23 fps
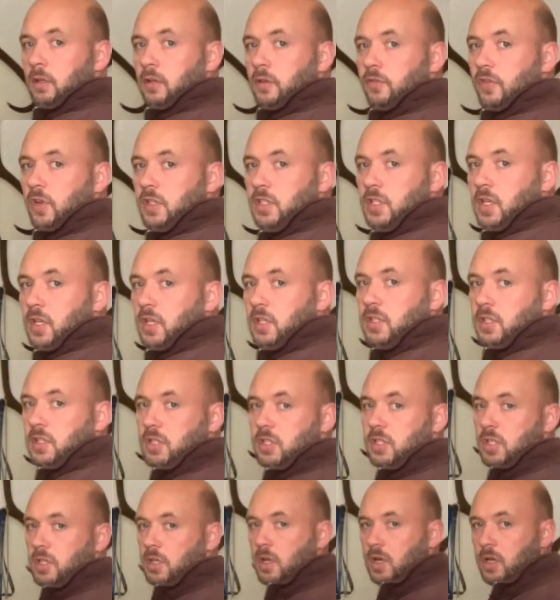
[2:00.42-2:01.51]
fits nice and
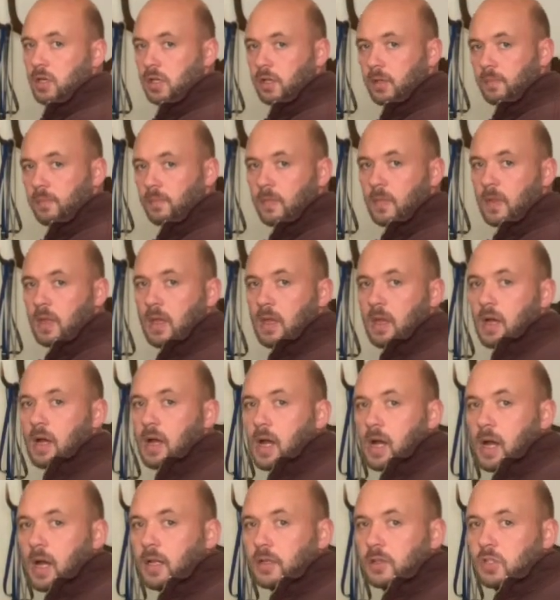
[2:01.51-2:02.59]
snug,
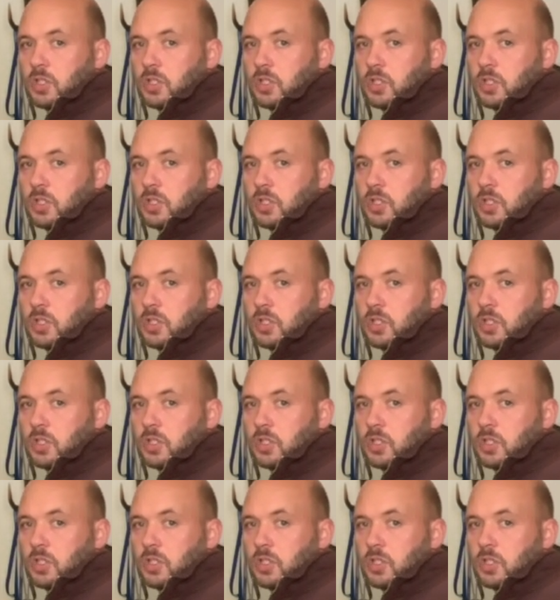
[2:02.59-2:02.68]
and